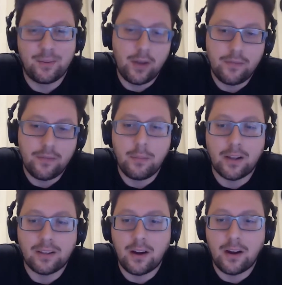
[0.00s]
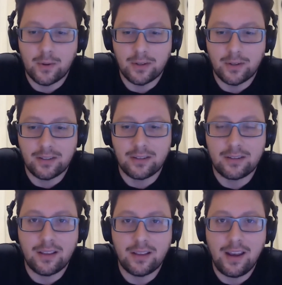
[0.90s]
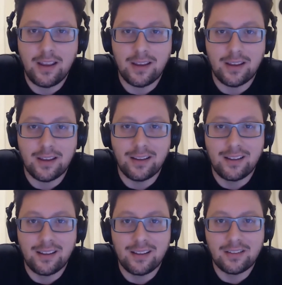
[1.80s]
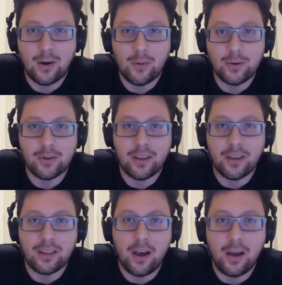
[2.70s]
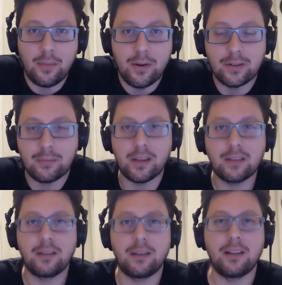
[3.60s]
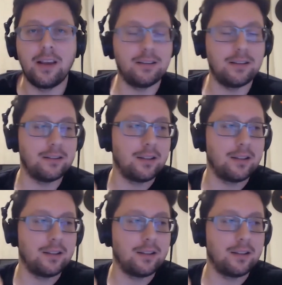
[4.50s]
That's well, if you bought Star Wars, any Star Wars or like The Hobbit or something